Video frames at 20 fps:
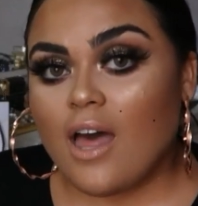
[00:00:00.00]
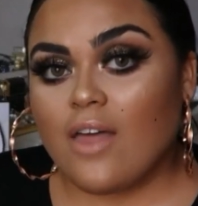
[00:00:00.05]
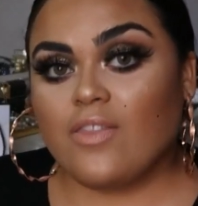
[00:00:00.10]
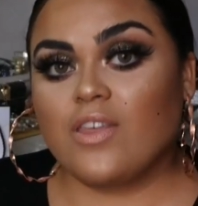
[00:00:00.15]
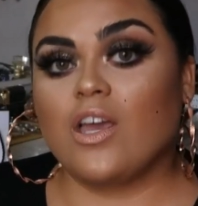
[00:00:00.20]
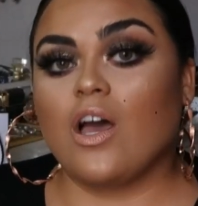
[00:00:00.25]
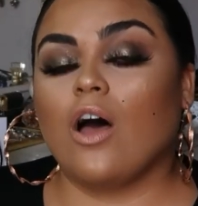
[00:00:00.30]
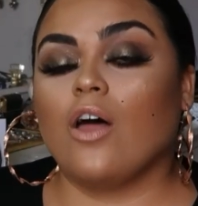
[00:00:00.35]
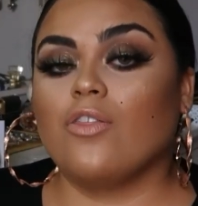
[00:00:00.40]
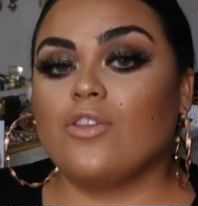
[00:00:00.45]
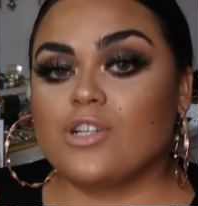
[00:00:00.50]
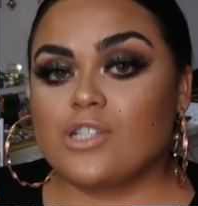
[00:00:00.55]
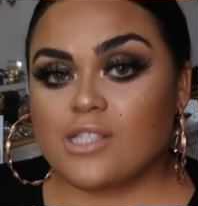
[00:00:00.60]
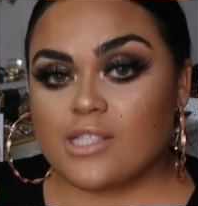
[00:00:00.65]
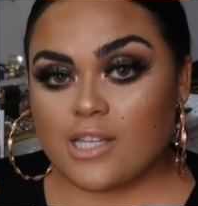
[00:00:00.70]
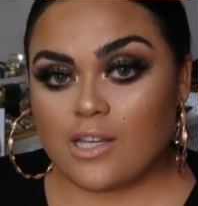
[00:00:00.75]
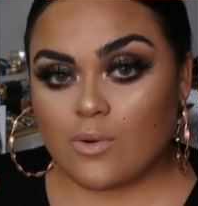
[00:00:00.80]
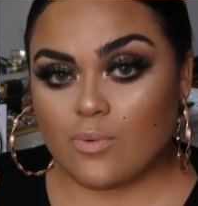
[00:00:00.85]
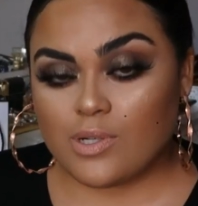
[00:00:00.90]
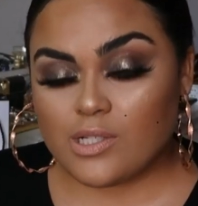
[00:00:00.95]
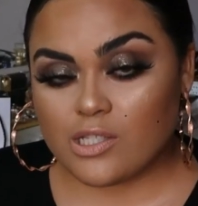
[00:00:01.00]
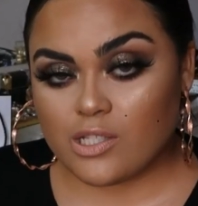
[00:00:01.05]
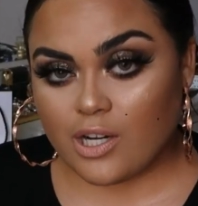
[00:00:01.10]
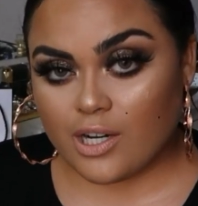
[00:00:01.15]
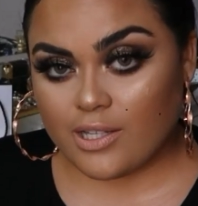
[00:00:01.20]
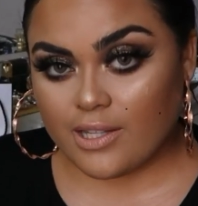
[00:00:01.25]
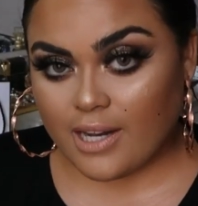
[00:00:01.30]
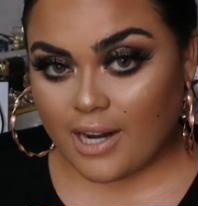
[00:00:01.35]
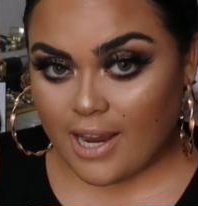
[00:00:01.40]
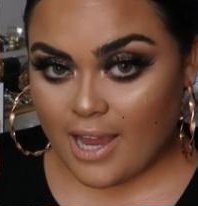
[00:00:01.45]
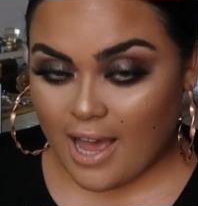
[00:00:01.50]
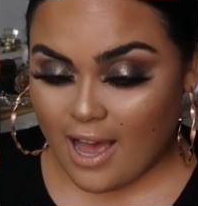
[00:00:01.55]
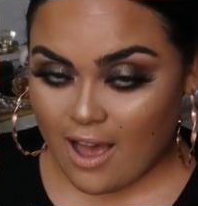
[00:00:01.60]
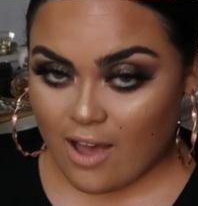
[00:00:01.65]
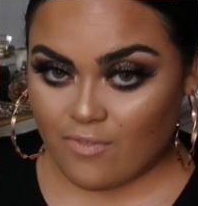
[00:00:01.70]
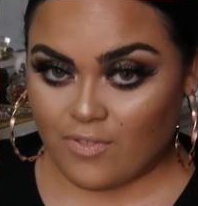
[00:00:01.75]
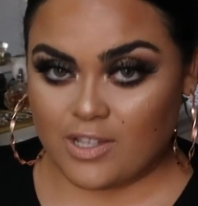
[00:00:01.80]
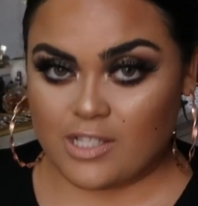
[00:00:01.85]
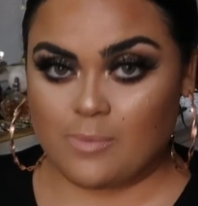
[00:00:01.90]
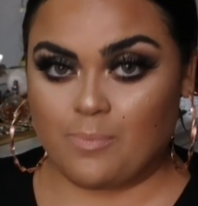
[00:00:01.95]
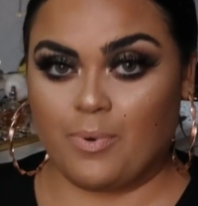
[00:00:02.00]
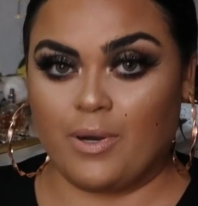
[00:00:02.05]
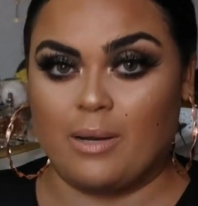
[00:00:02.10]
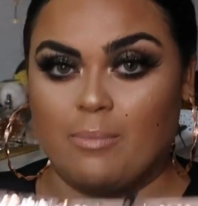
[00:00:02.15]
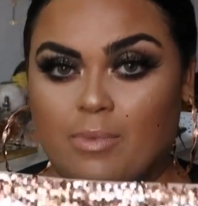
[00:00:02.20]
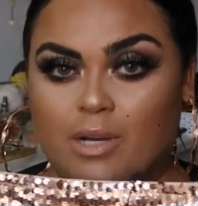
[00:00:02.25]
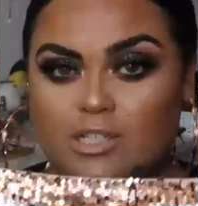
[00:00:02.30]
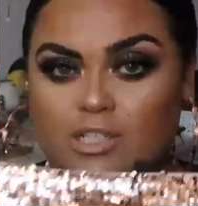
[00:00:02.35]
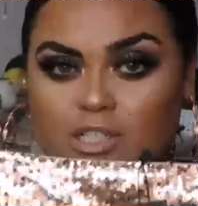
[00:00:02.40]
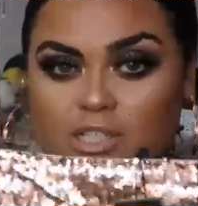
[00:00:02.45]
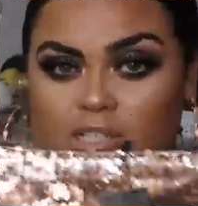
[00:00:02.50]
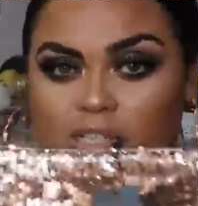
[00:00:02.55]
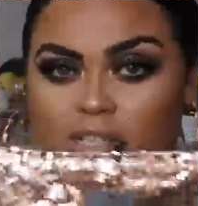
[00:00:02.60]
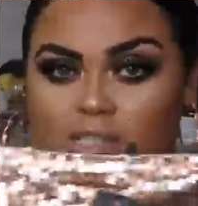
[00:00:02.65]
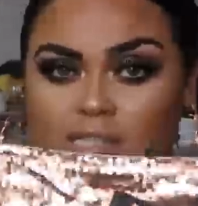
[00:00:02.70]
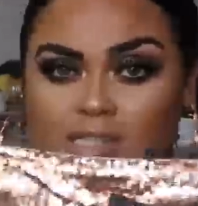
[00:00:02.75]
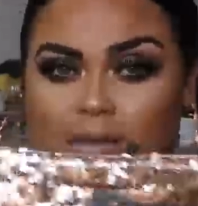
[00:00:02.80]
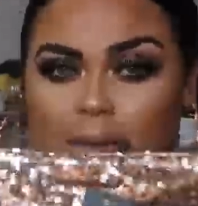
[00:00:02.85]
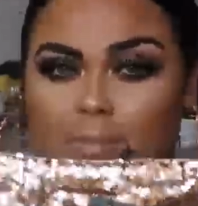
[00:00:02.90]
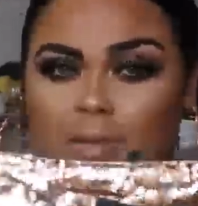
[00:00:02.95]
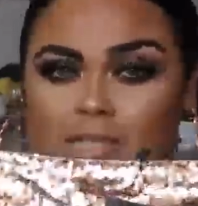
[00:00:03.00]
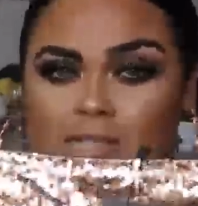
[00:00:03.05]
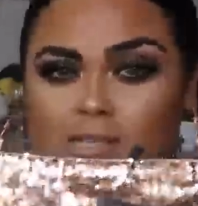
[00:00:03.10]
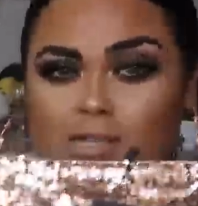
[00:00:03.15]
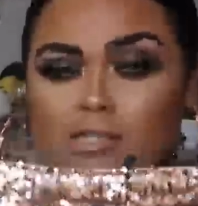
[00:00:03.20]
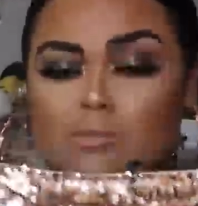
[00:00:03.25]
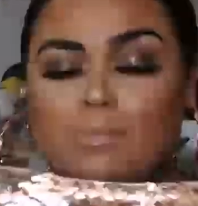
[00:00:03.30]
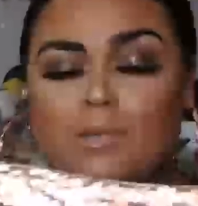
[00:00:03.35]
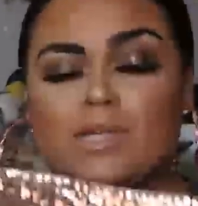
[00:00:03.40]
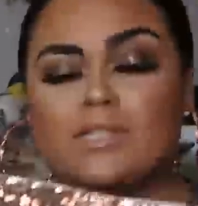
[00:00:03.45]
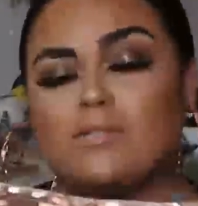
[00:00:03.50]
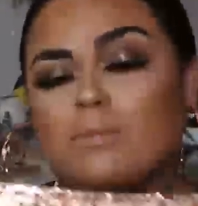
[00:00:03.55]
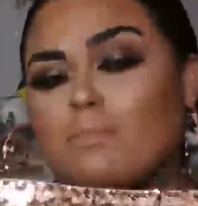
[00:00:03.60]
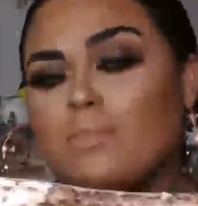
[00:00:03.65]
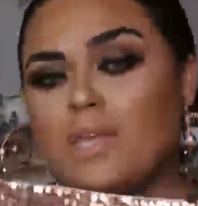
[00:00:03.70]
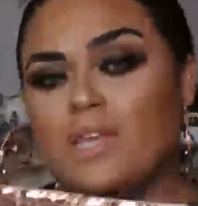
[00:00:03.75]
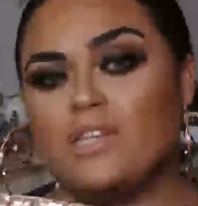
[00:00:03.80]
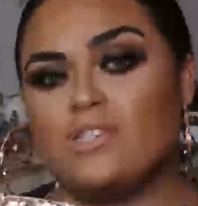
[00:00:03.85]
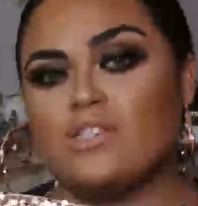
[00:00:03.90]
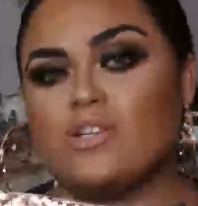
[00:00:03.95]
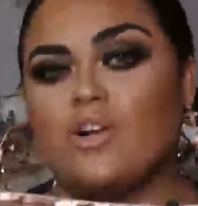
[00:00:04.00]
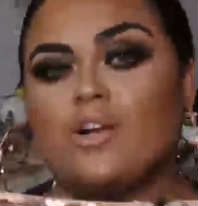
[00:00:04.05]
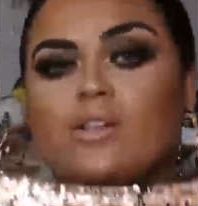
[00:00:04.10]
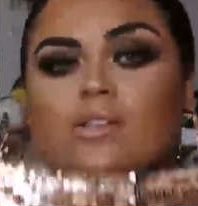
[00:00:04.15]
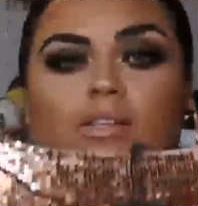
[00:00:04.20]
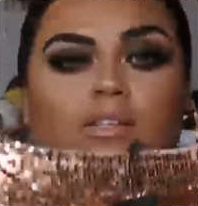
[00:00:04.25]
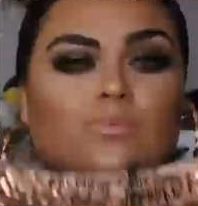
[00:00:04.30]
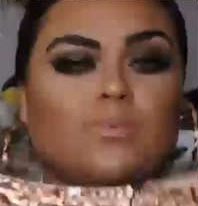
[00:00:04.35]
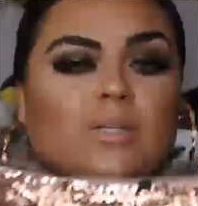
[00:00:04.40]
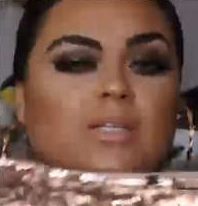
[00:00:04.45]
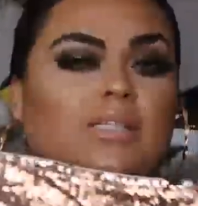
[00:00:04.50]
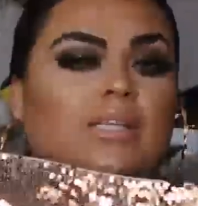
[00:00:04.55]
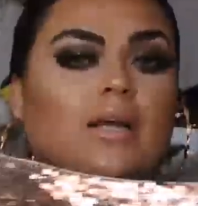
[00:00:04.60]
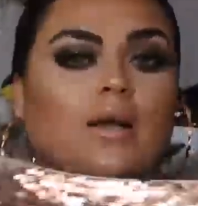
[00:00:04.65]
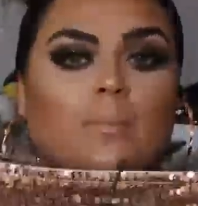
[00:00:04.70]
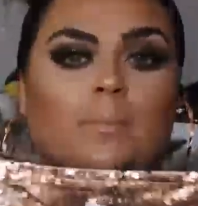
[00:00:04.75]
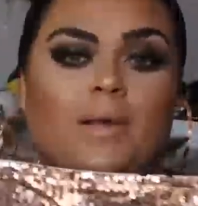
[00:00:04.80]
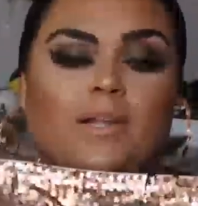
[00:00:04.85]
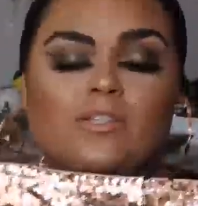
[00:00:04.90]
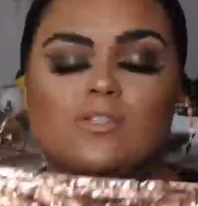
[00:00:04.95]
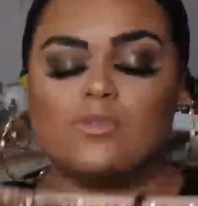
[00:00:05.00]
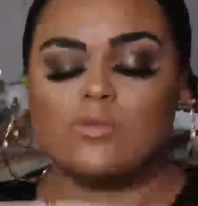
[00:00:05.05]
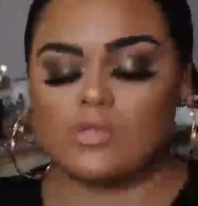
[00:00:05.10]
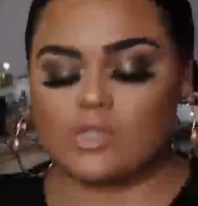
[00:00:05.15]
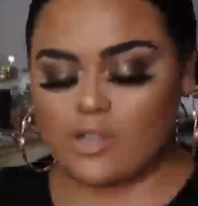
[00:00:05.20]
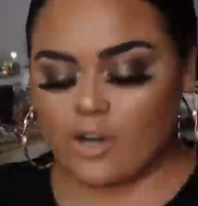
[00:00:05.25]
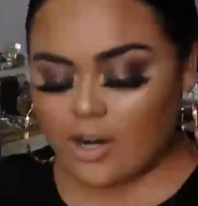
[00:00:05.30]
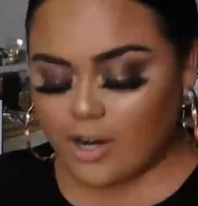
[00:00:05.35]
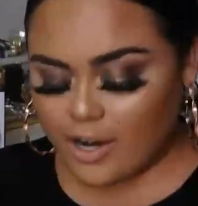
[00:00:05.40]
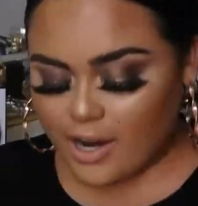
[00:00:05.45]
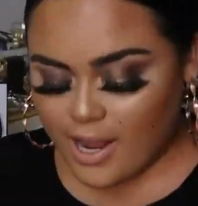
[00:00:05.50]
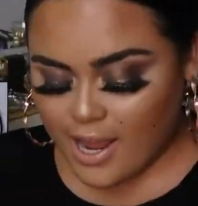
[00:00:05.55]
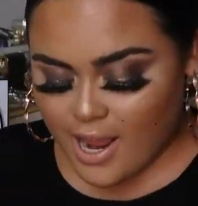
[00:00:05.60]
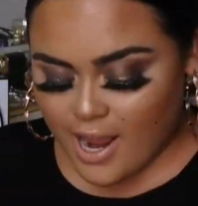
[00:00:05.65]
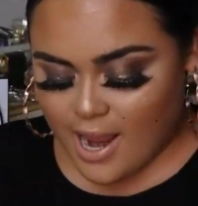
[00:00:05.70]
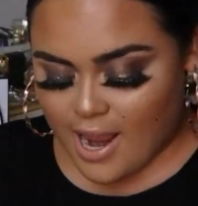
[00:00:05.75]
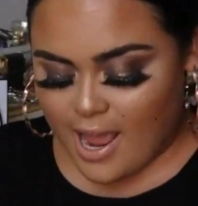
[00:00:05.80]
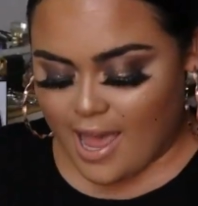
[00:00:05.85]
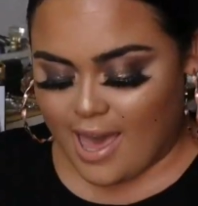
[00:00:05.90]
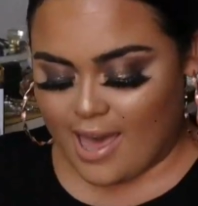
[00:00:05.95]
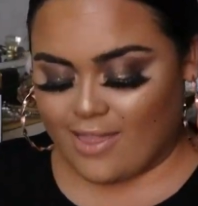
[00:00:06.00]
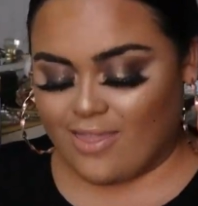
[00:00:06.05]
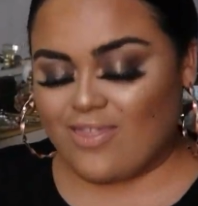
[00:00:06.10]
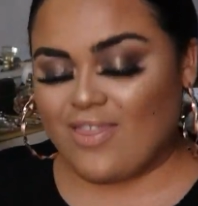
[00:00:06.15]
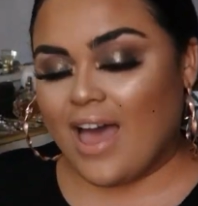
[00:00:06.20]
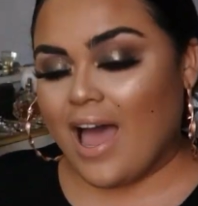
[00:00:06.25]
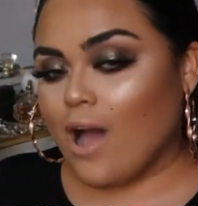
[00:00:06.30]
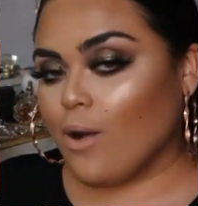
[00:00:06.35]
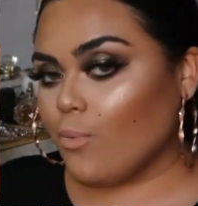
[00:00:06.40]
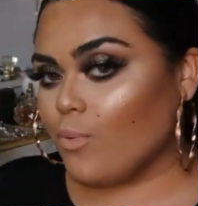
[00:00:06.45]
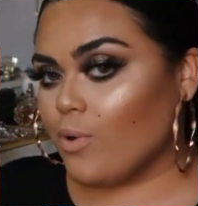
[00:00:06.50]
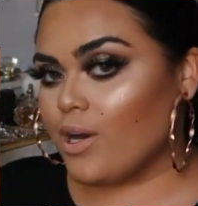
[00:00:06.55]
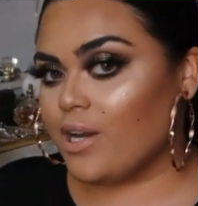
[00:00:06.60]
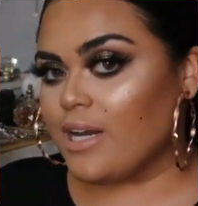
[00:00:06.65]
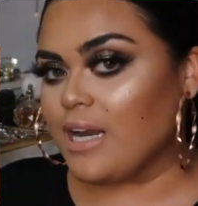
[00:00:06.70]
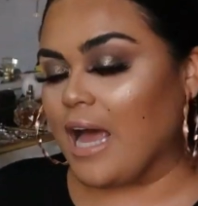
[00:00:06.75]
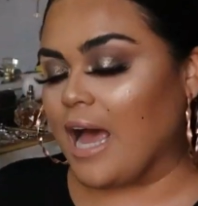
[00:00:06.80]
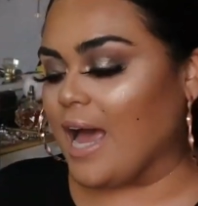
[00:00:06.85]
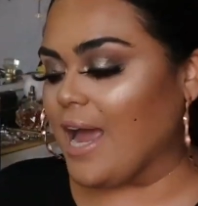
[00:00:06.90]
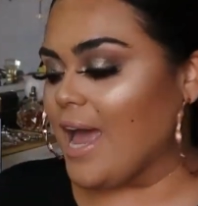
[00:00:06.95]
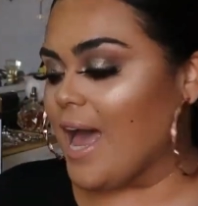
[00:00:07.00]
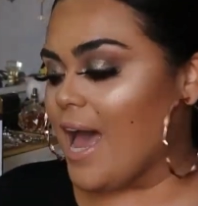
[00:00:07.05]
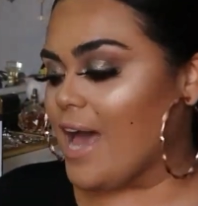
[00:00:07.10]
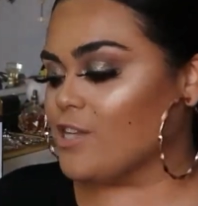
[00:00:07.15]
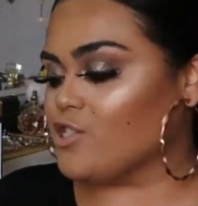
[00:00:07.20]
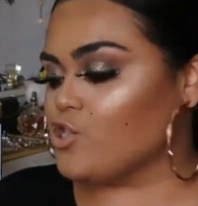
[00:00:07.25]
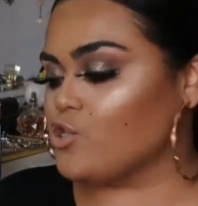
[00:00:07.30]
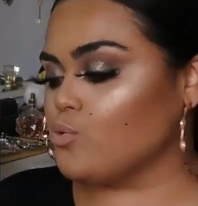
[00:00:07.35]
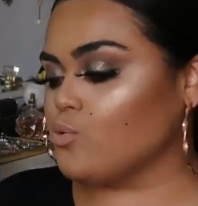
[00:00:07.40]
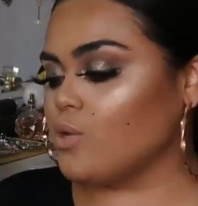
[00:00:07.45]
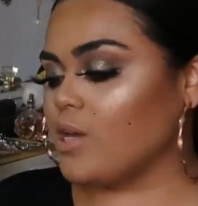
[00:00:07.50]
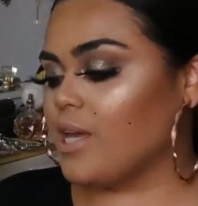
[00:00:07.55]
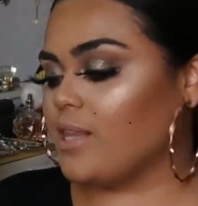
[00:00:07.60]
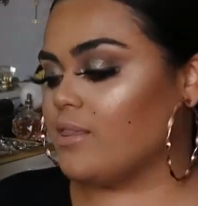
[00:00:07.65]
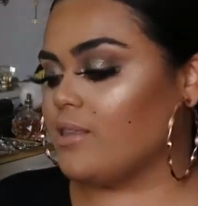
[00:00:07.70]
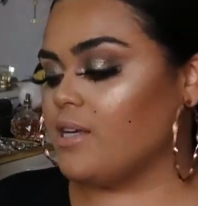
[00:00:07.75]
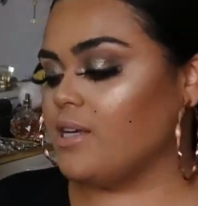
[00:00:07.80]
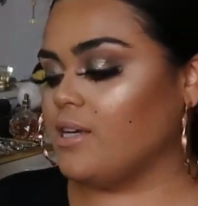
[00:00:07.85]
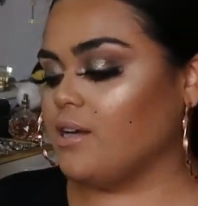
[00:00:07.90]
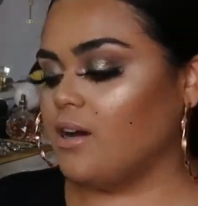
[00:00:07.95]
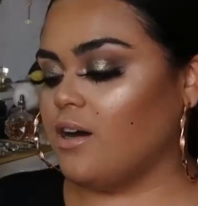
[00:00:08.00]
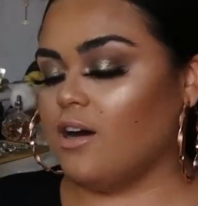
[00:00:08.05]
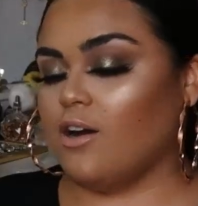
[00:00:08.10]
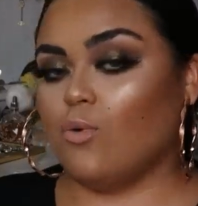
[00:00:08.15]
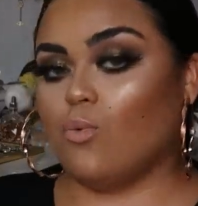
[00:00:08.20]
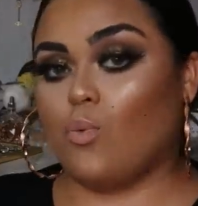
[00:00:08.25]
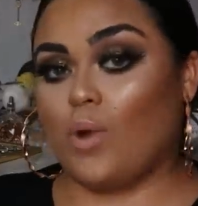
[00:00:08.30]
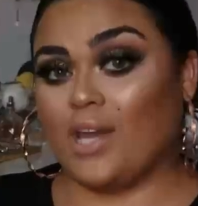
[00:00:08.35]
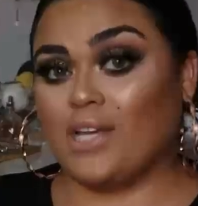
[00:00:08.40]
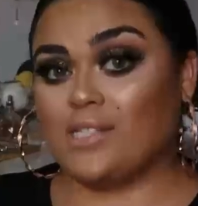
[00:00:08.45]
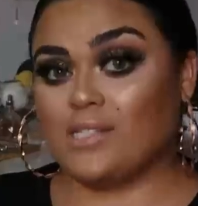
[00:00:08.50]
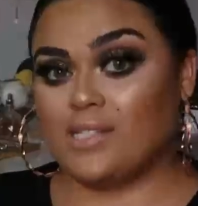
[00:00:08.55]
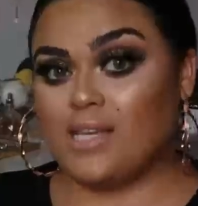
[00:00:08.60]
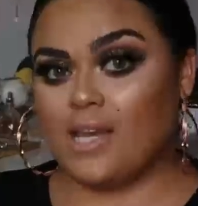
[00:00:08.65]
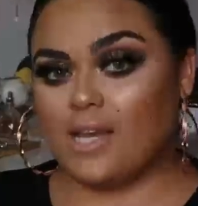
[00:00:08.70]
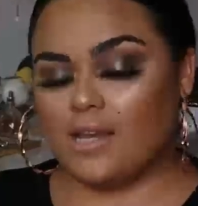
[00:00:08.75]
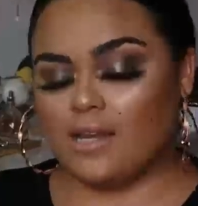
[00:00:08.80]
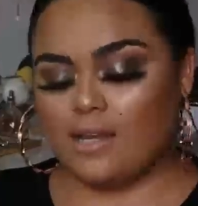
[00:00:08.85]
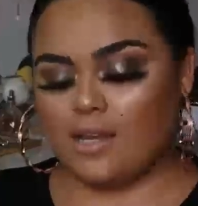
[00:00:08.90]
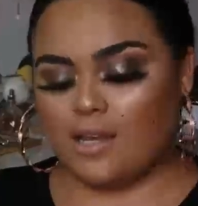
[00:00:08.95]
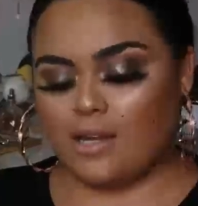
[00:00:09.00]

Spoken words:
The other sequin skirt that I have is pretty much the same as this, but it's a mini skirt. This one is like a pencil skirt, and that one I had to get the waist taken